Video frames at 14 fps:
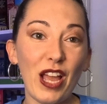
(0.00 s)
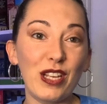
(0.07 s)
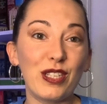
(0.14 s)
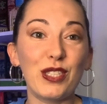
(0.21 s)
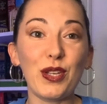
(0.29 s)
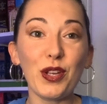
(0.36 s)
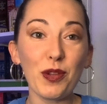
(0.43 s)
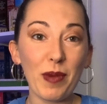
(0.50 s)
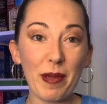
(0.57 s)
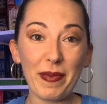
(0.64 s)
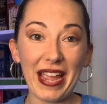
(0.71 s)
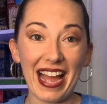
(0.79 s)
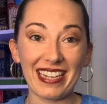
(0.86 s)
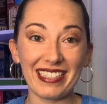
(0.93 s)
So you may
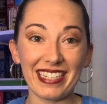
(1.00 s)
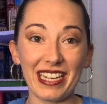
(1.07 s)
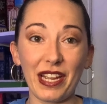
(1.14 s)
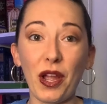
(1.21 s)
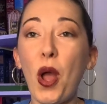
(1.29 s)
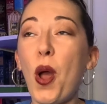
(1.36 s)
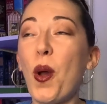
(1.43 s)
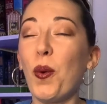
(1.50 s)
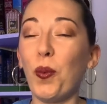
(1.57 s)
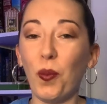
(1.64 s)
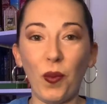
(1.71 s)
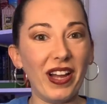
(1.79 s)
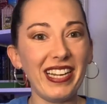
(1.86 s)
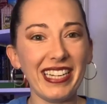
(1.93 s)
be asking,
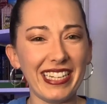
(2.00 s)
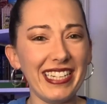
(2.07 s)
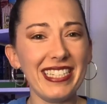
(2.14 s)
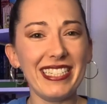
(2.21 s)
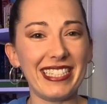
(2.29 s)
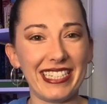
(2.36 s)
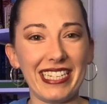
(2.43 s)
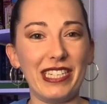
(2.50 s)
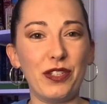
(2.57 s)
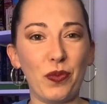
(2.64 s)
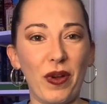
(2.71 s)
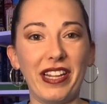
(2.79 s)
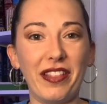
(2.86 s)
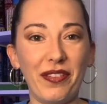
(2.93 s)
what is
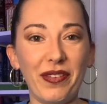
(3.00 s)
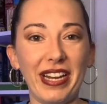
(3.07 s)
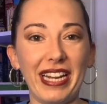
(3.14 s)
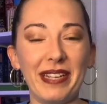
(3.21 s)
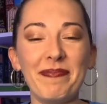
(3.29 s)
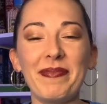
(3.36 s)
D23?